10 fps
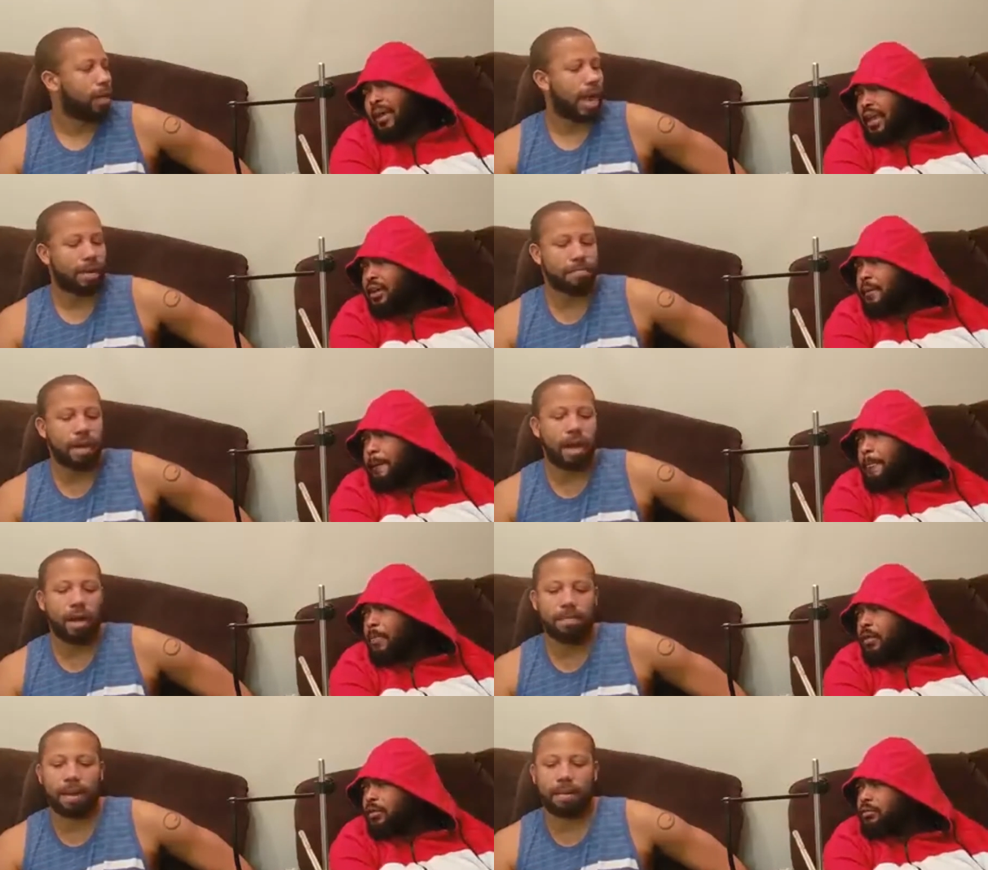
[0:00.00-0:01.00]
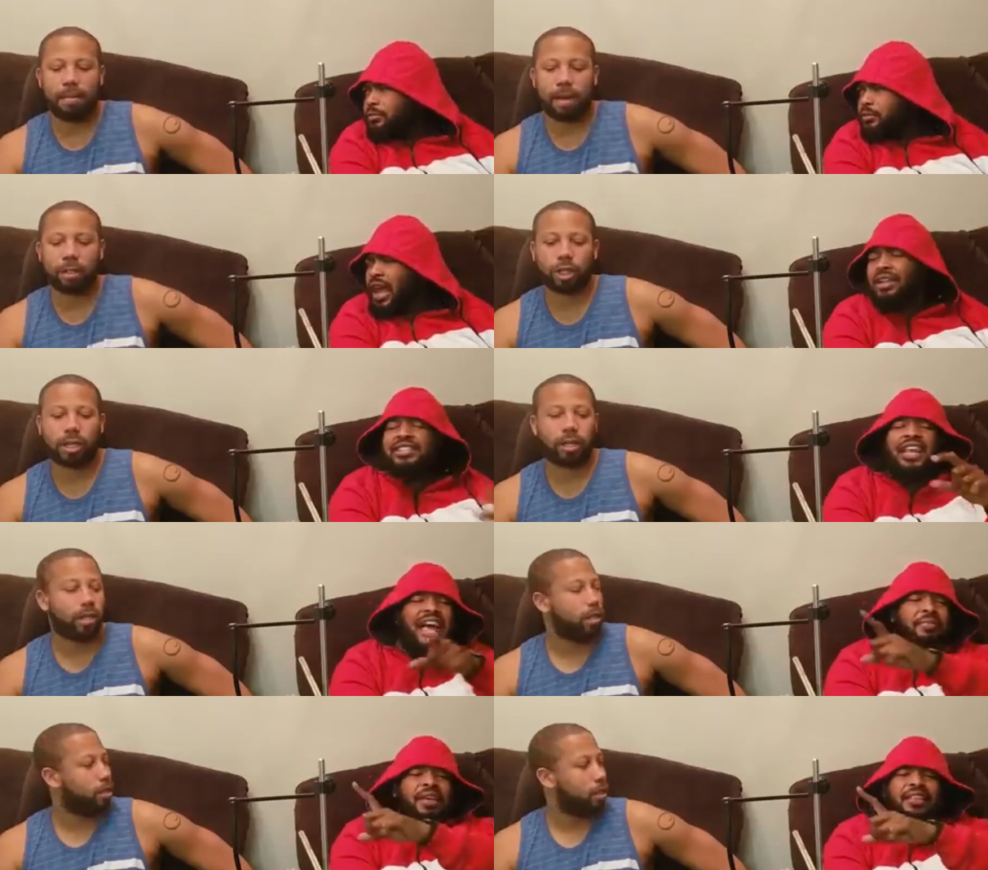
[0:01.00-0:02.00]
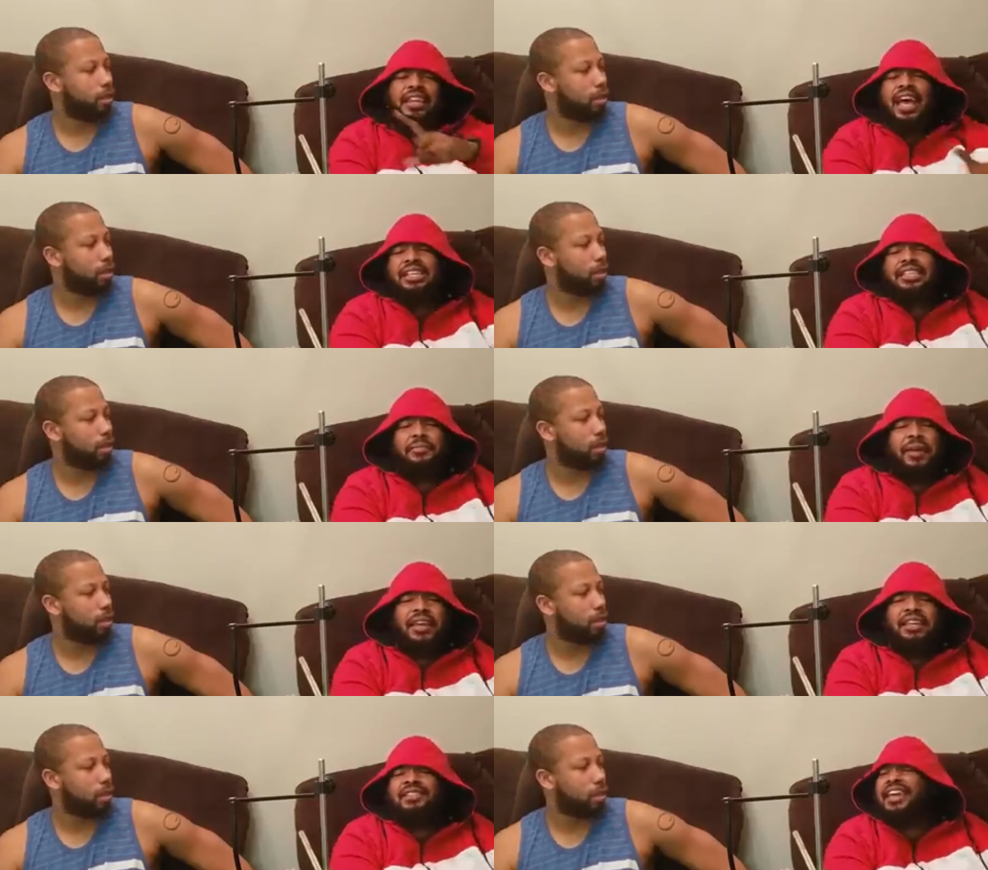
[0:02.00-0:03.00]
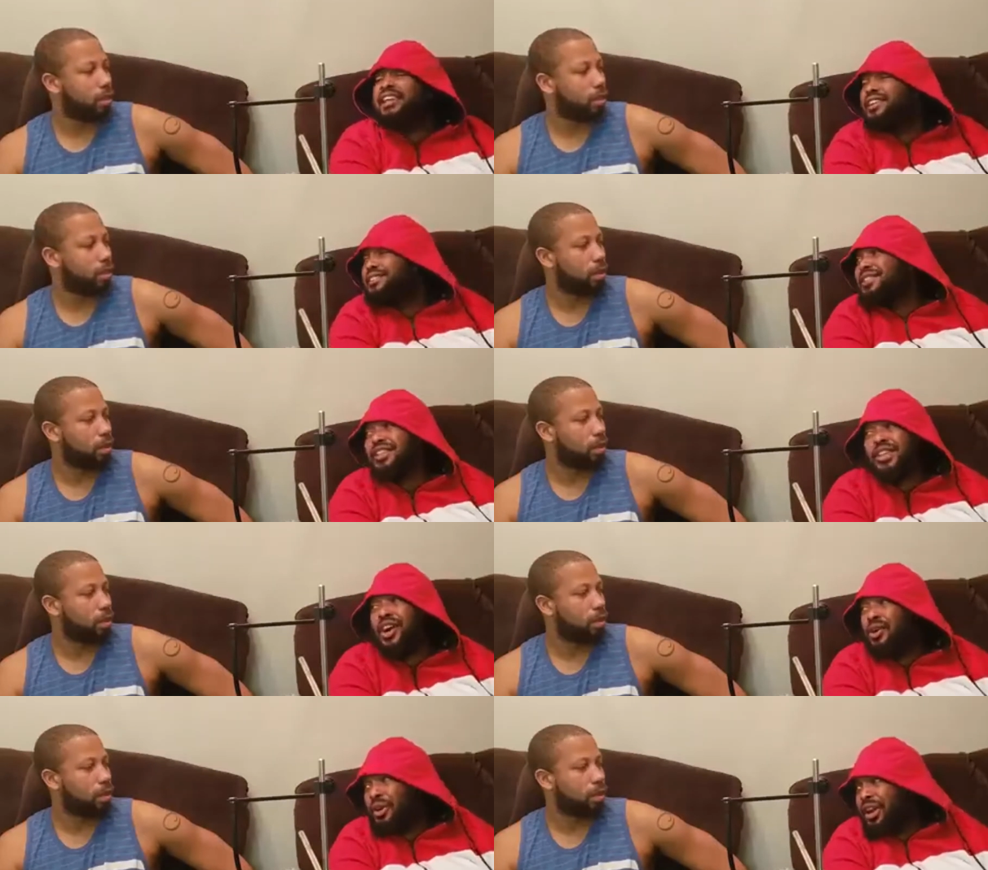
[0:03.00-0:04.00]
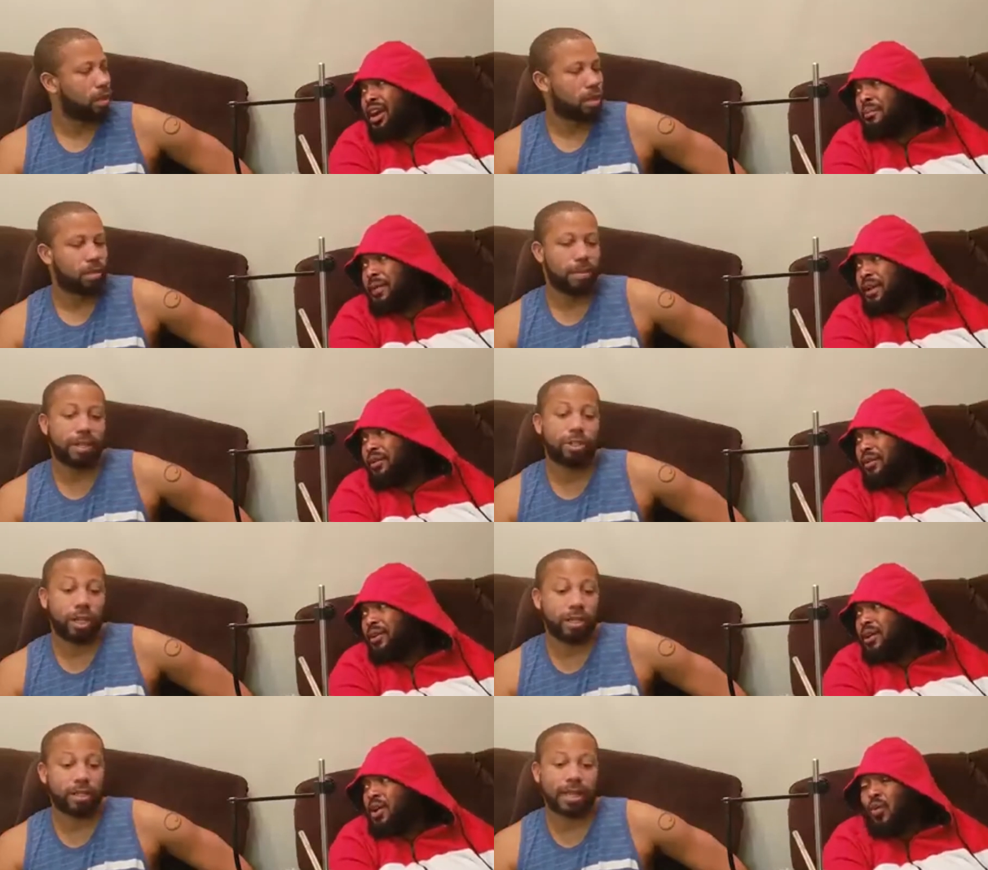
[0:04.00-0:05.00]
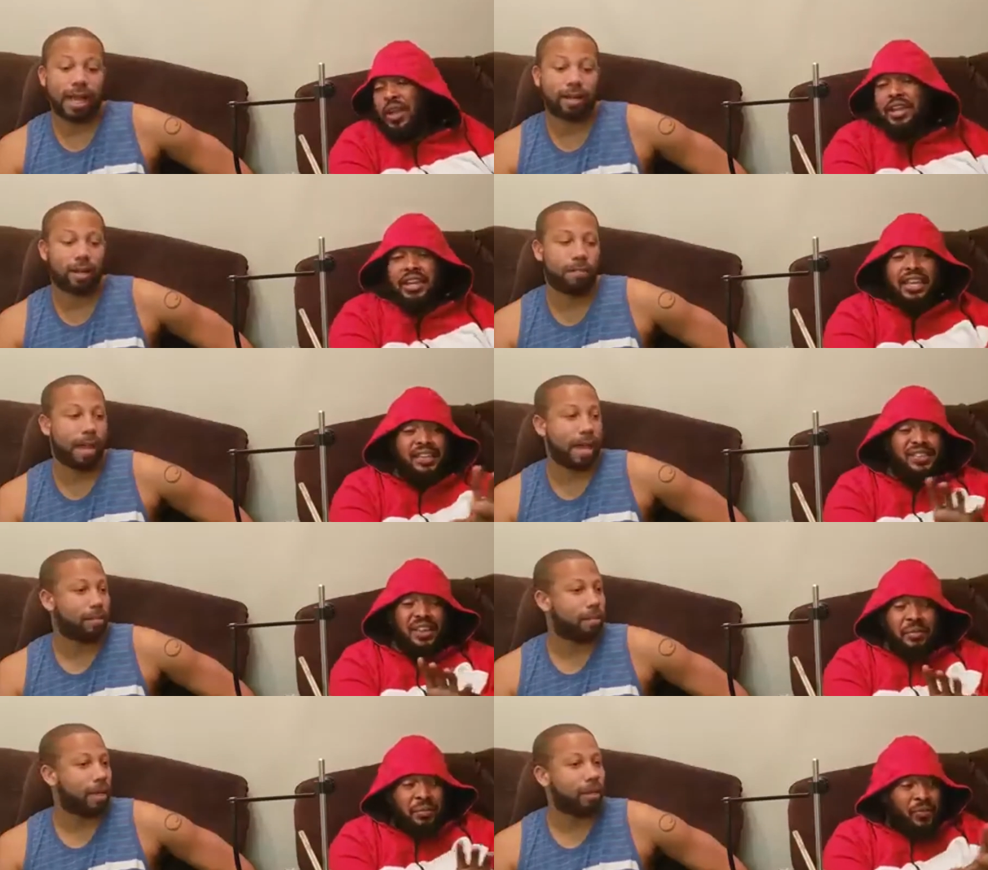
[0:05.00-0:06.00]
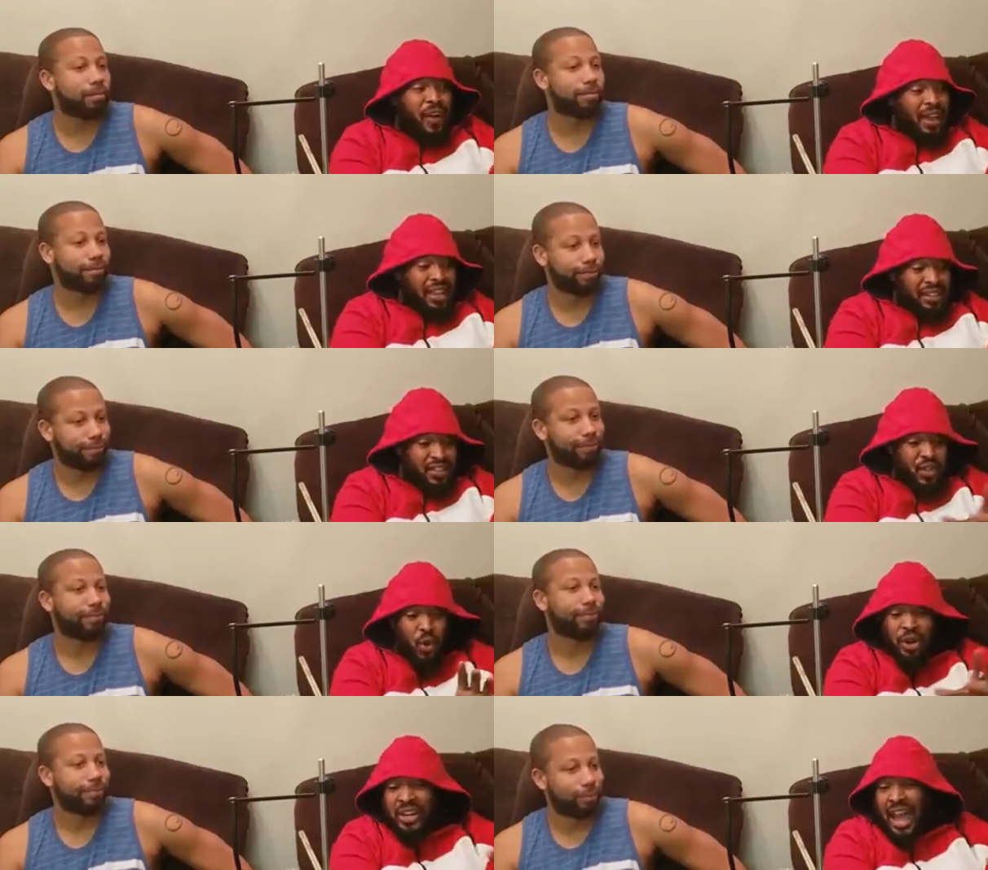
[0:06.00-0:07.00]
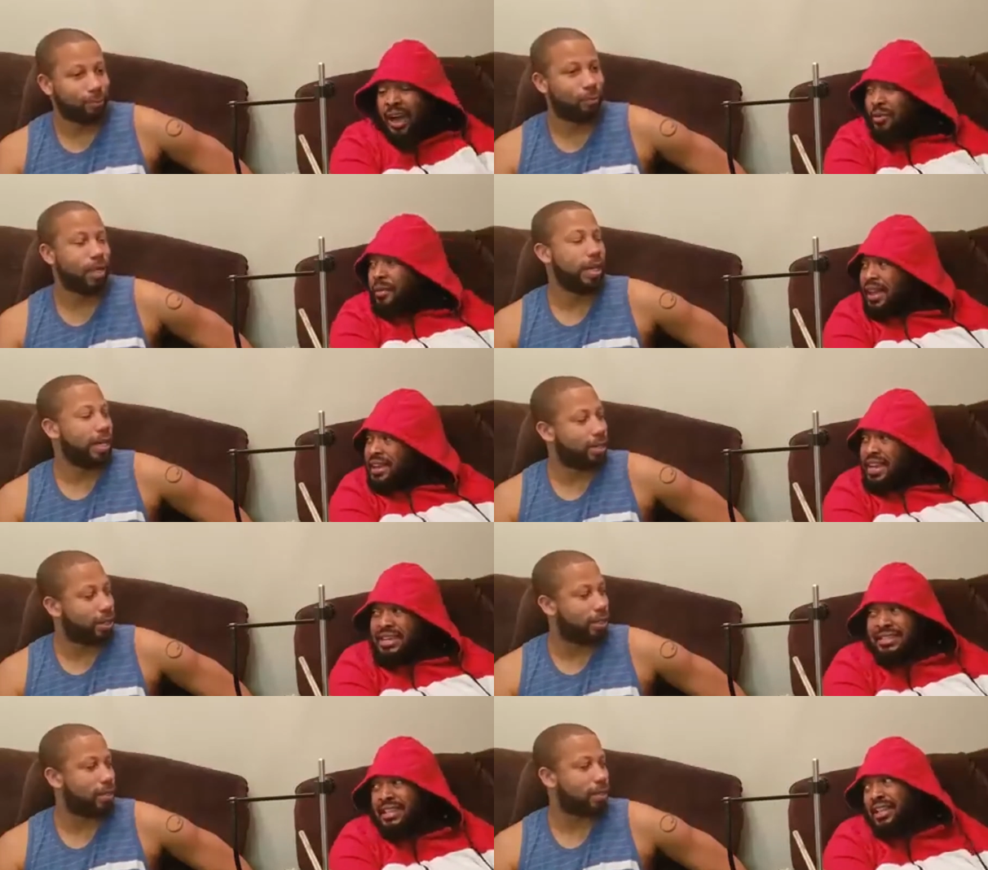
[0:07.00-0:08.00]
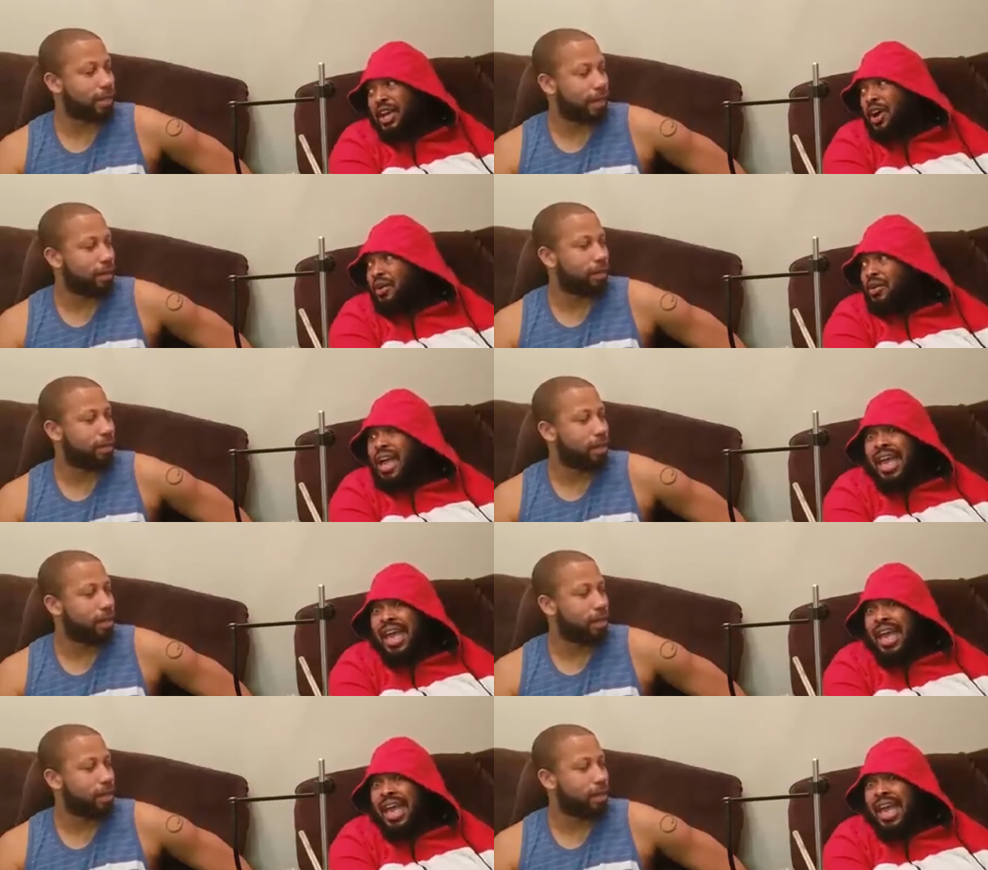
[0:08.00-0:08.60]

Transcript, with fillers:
Speaker 1: Like my, uh, my, my, I was telling Hype the other day. I said, man, these aliens need to hurry up, yo. Man, Jesus gotta we come need back, some man. fucking sorting out, we man. Need Niggas Jesus, need to go. Man.